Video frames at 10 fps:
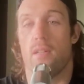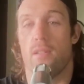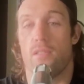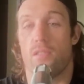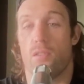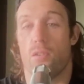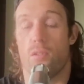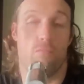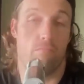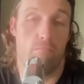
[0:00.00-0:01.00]

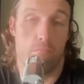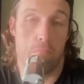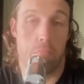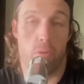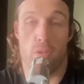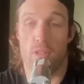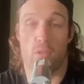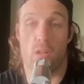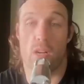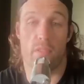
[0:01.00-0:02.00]
So
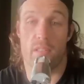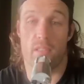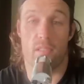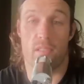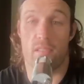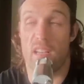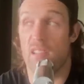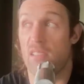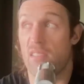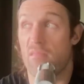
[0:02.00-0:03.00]
political yep. governance
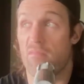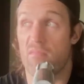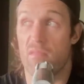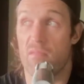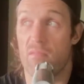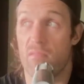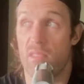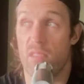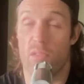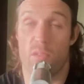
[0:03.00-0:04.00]
has
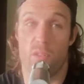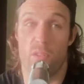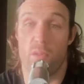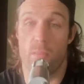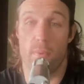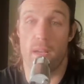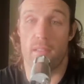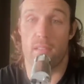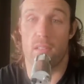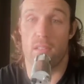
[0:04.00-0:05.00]
zero to no
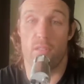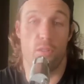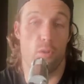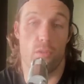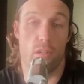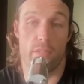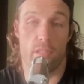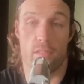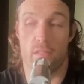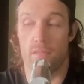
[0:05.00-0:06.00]
impact on node
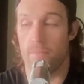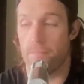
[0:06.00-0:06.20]
governance.